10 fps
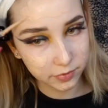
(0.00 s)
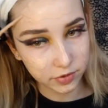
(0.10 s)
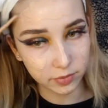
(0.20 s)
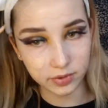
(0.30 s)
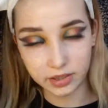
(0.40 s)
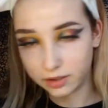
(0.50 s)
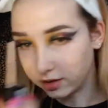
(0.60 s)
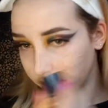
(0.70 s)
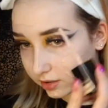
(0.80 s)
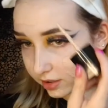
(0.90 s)
Probably
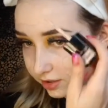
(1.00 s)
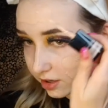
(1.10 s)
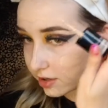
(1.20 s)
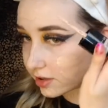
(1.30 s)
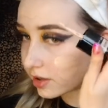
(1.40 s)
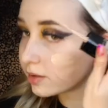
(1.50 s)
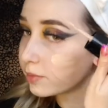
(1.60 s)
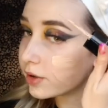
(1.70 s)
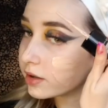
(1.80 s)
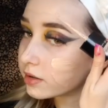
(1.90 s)
look disgusting,
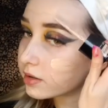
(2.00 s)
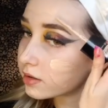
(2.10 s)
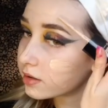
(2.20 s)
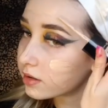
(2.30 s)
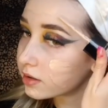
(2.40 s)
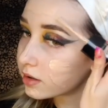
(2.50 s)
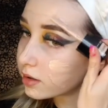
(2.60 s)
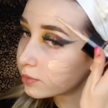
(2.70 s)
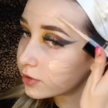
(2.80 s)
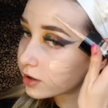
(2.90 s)

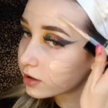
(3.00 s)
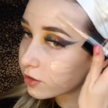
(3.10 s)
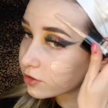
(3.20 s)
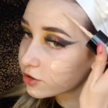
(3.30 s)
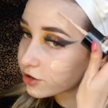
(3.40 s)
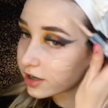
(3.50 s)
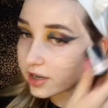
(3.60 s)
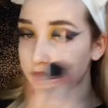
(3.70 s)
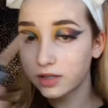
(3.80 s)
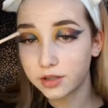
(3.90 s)
but I'm not going to try
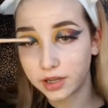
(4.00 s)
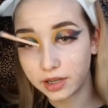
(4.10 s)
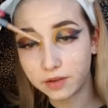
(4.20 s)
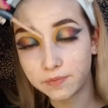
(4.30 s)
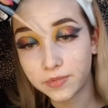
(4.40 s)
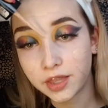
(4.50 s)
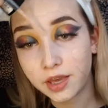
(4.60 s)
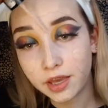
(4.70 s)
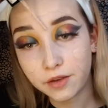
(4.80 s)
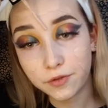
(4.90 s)
that today.
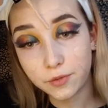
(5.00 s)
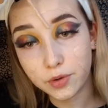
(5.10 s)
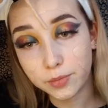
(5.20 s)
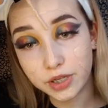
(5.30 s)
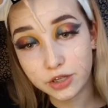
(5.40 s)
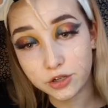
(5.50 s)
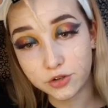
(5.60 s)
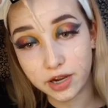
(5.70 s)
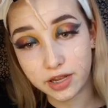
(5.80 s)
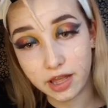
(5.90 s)
If you want me to
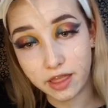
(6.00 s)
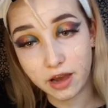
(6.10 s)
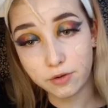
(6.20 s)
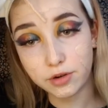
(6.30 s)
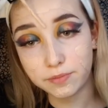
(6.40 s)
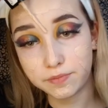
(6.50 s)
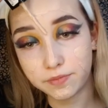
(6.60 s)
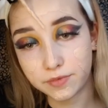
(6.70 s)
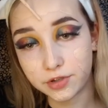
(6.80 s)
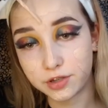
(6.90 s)
try that out,
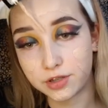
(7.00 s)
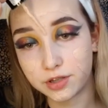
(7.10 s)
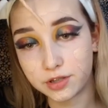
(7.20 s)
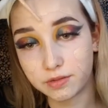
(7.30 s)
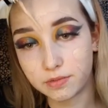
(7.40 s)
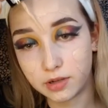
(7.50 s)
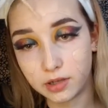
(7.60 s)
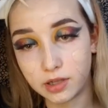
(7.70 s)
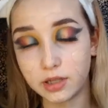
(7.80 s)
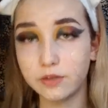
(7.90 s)
just
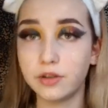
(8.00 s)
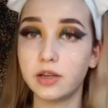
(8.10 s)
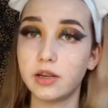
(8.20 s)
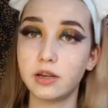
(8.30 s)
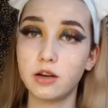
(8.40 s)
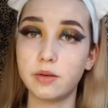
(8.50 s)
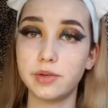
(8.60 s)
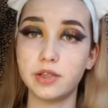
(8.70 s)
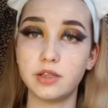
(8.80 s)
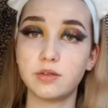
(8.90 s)
leave it in the
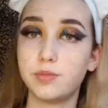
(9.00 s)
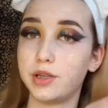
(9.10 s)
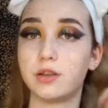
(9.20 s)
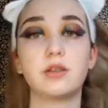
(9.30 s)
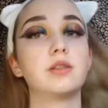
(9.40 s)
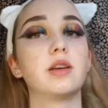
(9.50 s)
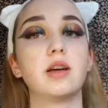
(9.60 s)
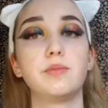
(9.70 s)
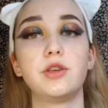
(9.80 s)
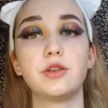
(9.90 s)
comments, because
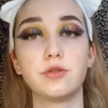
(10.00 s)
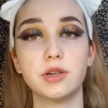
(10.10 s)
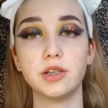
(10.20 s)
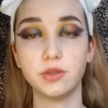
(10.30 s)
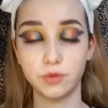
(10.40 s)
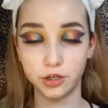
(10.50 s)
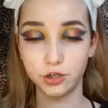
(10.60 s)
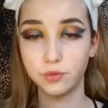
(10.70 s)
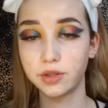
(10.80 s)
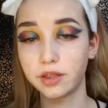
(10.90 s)
I'm curious
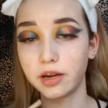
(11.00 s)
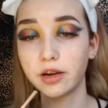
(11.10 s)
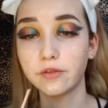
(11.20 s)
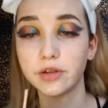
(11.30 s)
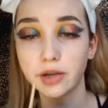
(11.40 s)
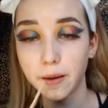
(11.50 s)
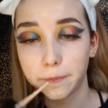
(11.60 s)
what you would think of it.